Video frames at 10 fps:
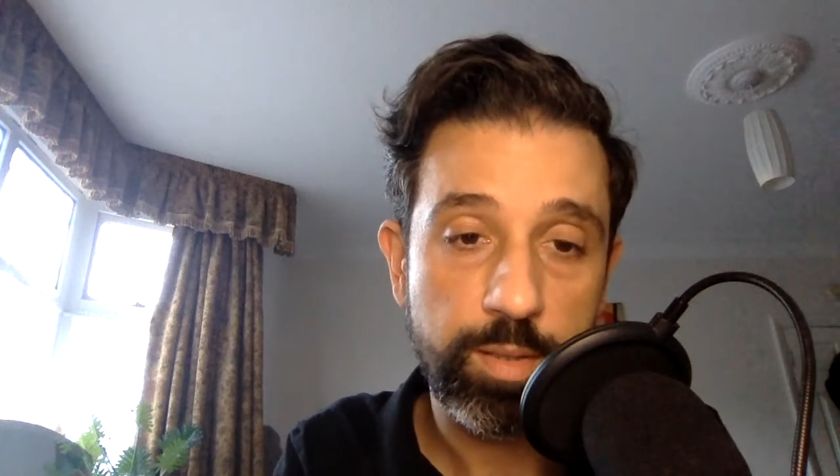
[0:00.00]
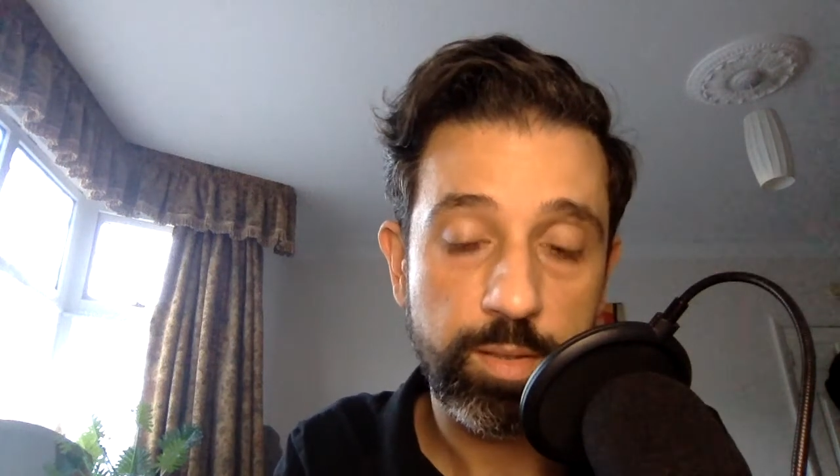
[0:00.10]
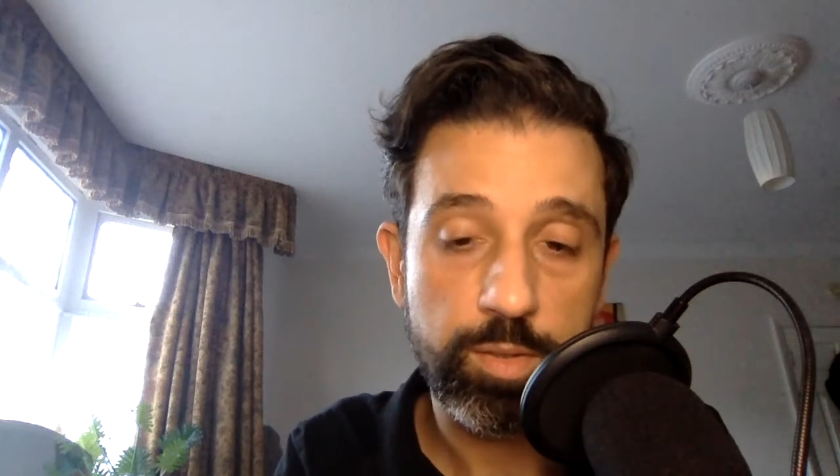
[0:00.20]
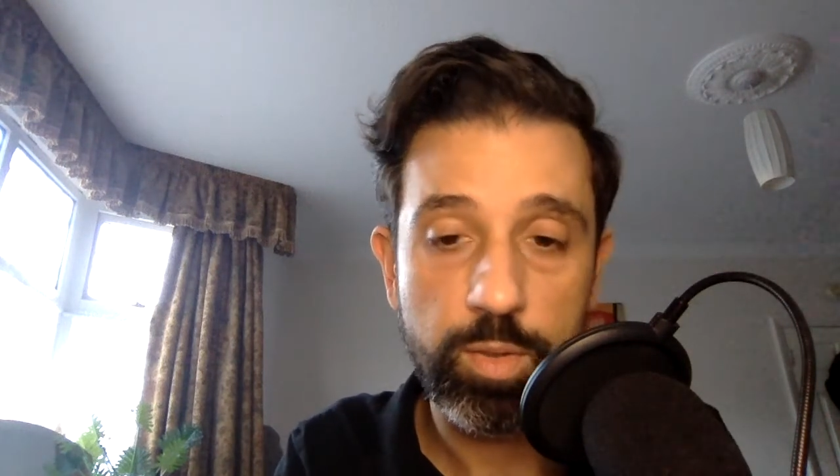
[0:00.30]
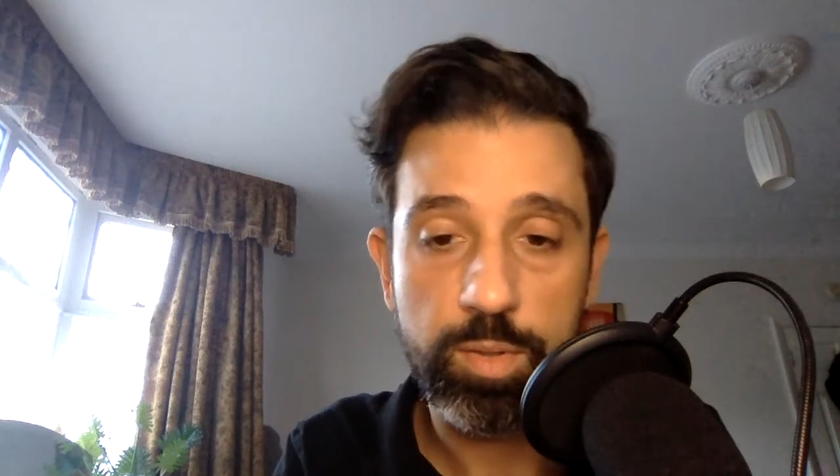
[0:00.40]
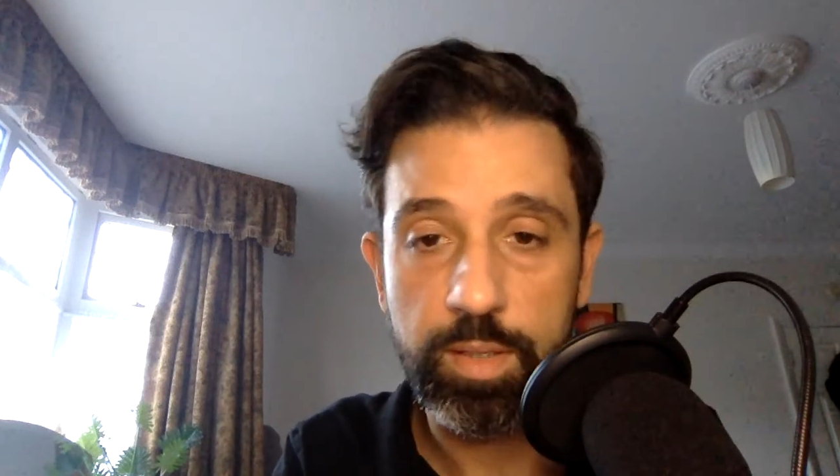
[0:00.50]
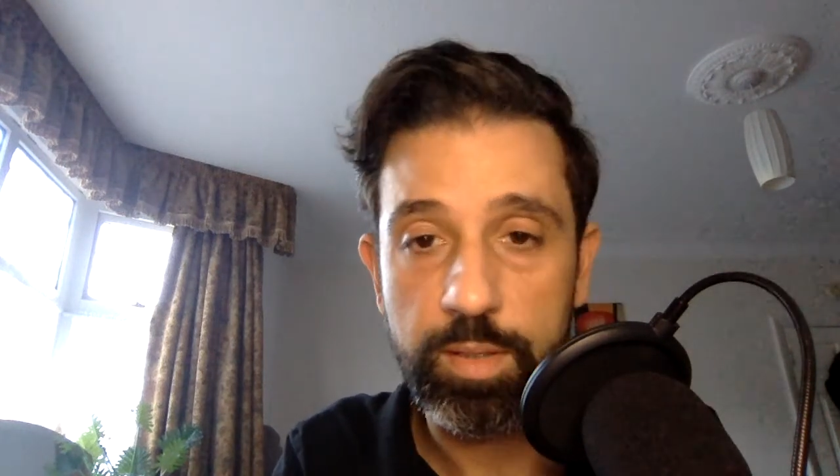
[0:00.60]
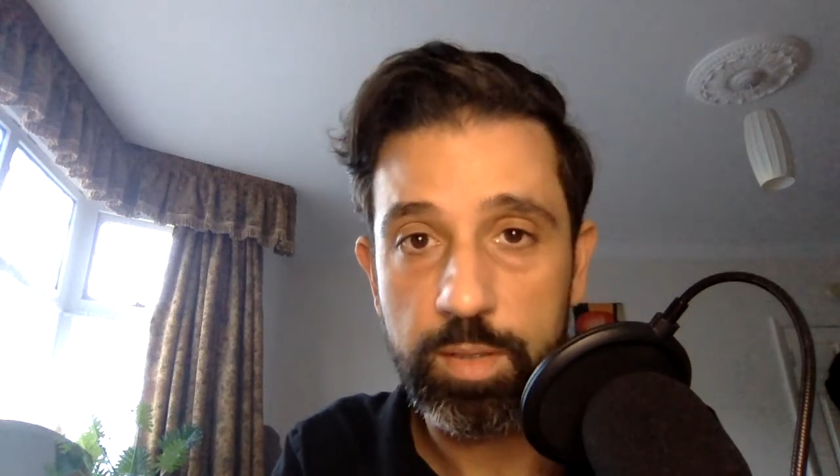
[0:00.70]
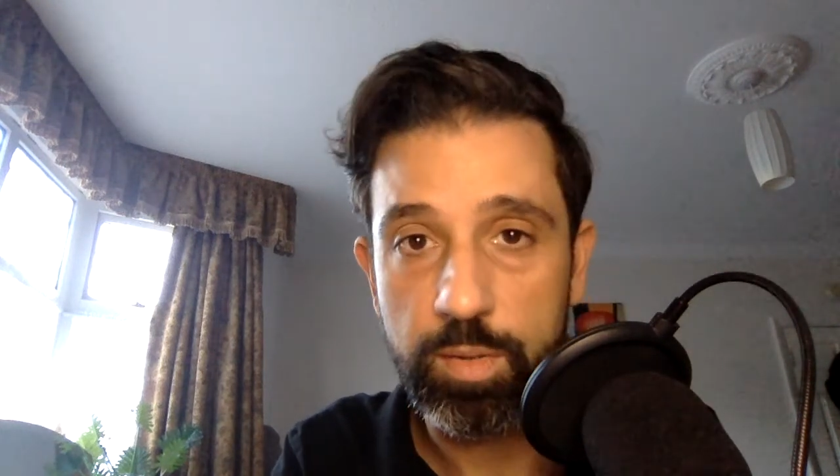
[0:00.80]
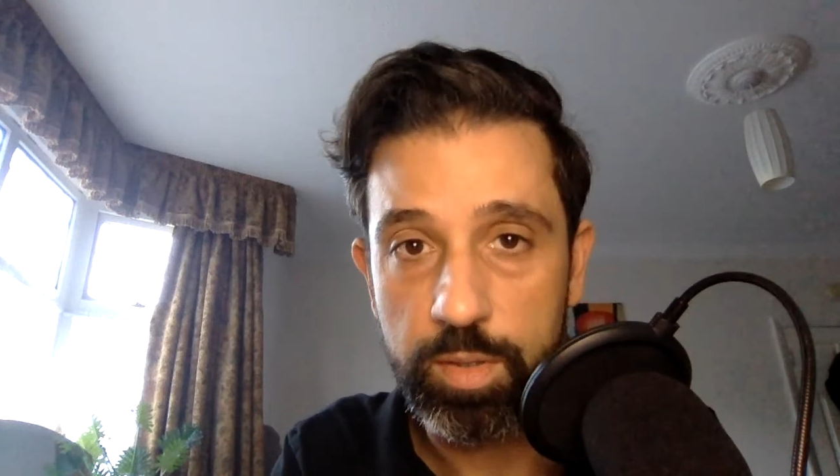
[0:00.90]
and it shows that
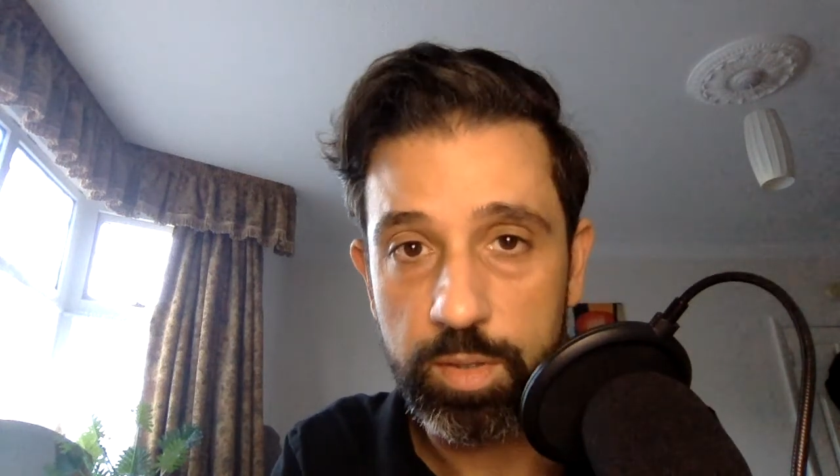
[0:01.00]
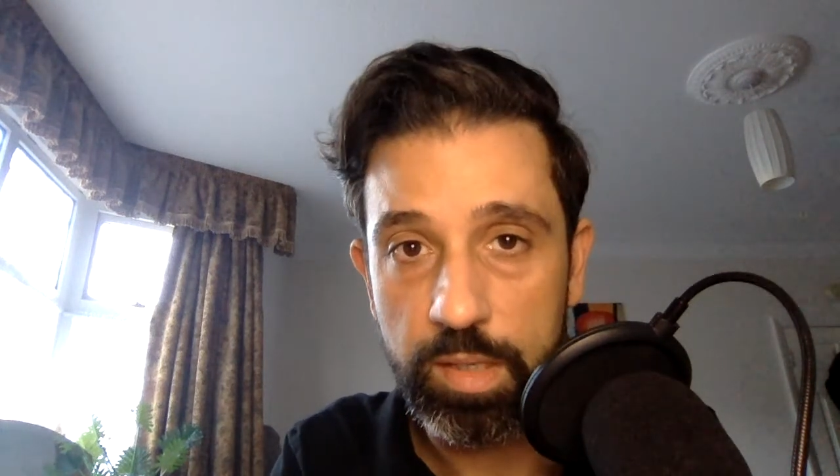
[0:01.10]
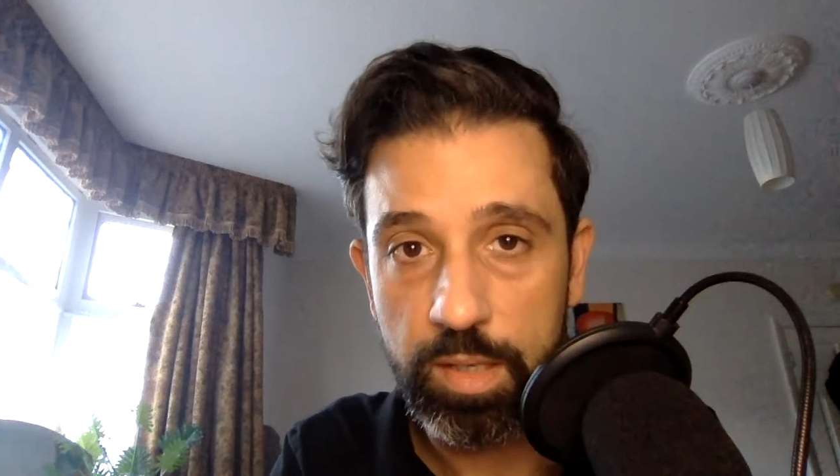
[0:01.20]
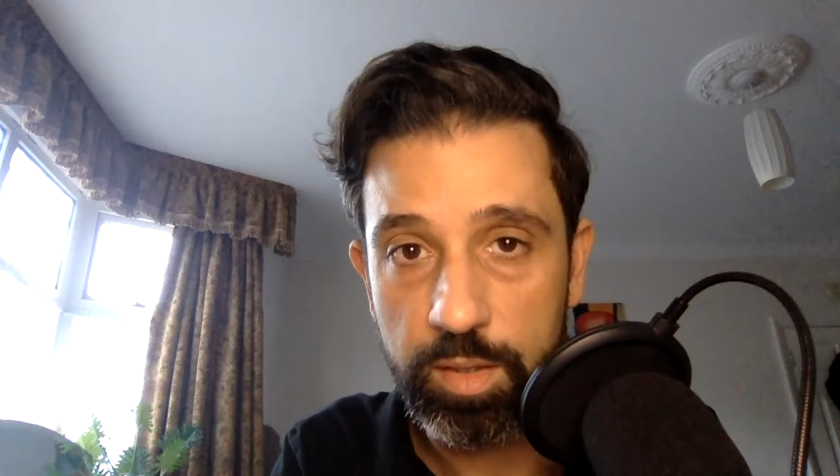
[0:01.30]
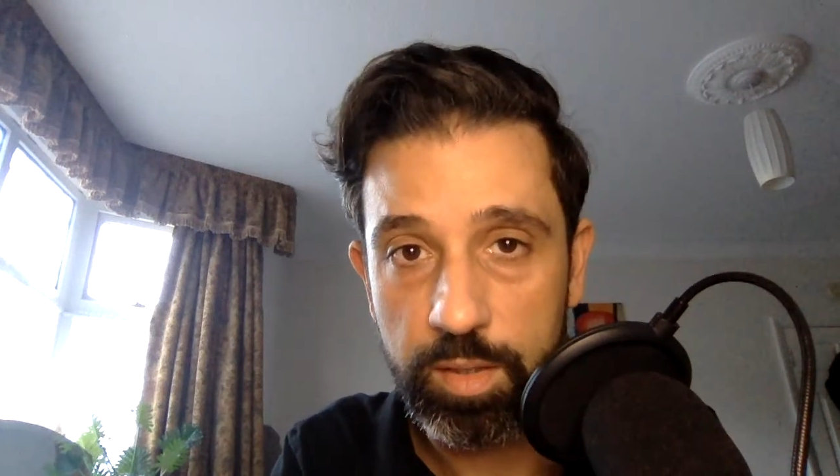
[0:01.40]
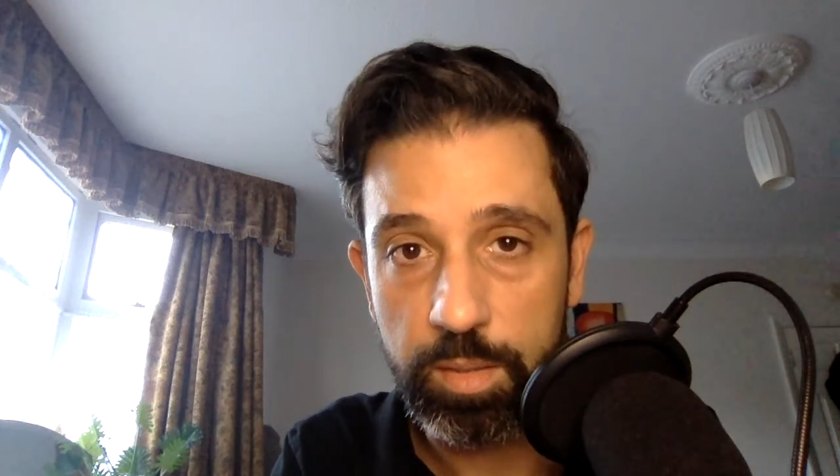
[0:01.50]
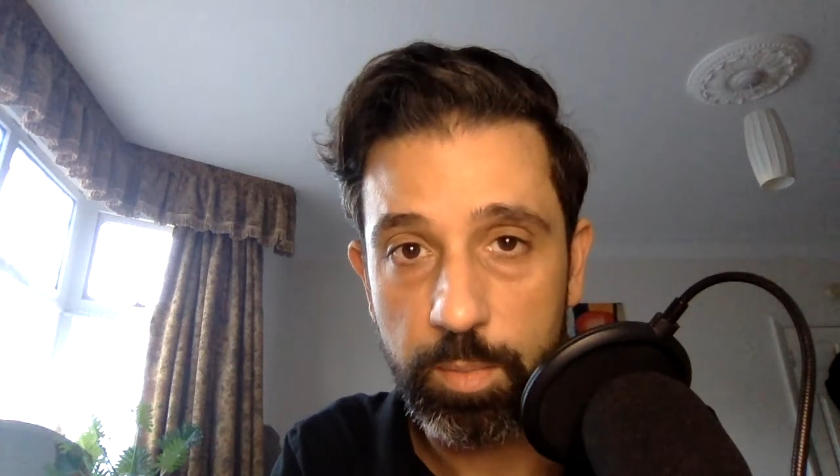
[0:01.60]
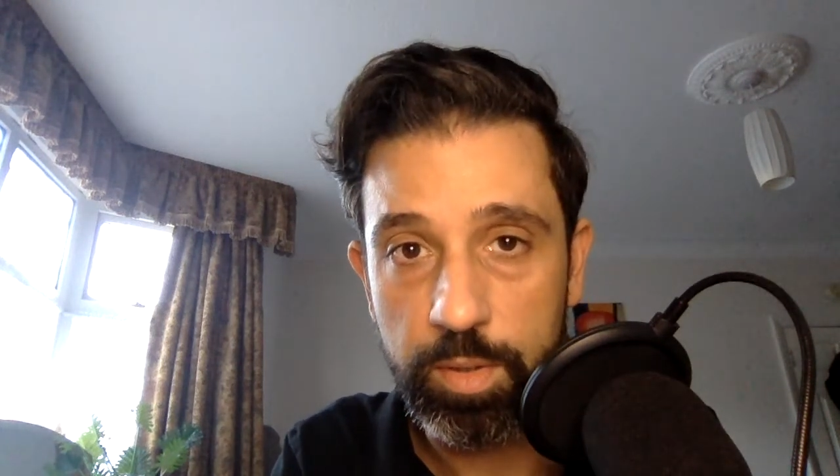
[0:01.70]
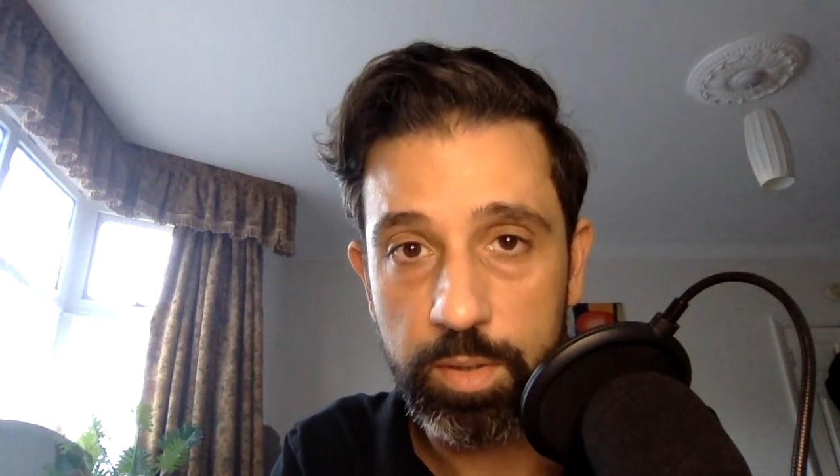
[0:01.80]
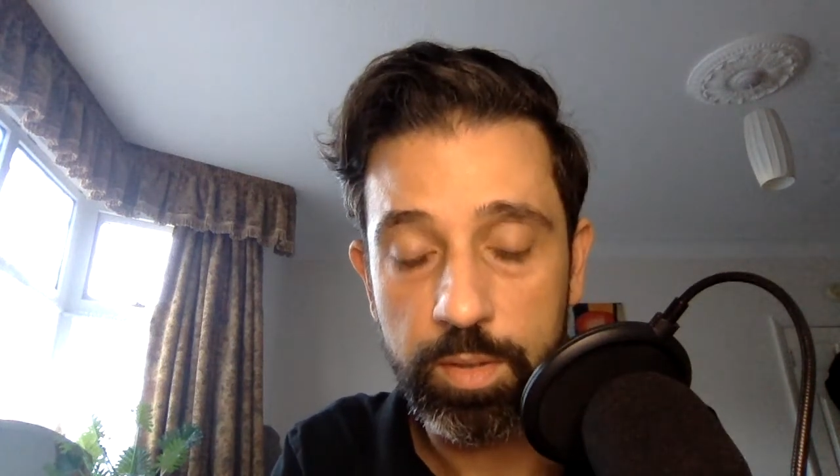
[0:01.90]
these guys are ethically
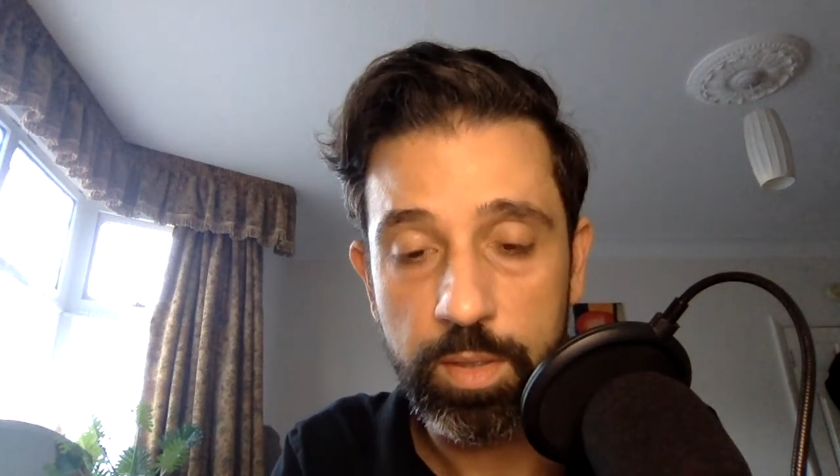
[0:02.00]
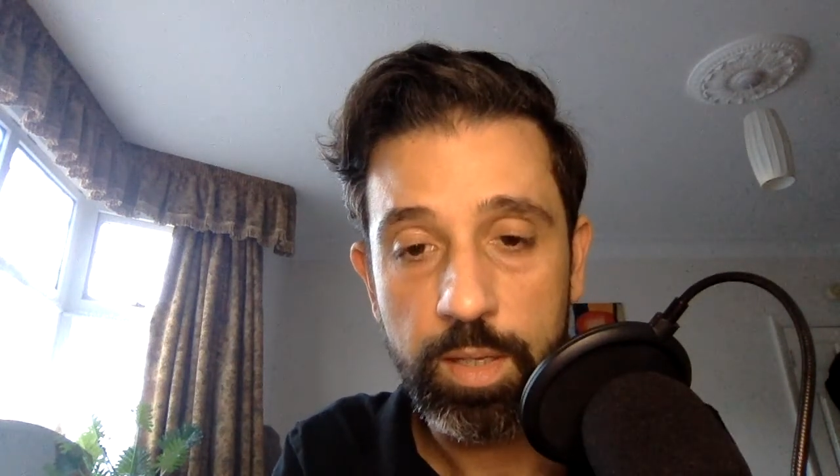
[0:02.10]
minded.